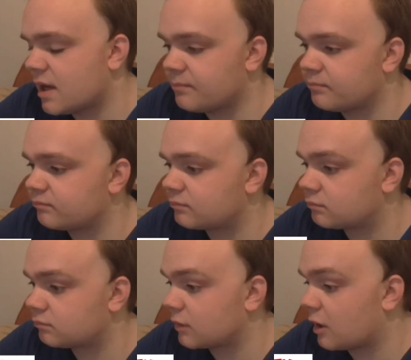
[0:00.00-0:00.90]

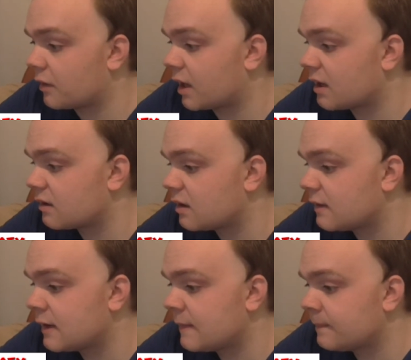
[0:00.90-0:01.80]
I okay
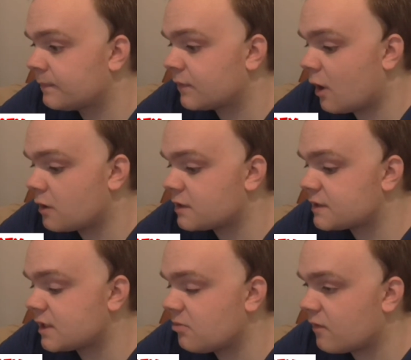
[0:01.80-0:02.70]

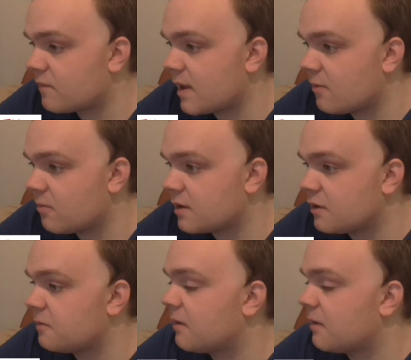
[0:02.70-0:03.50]
honestly with me when new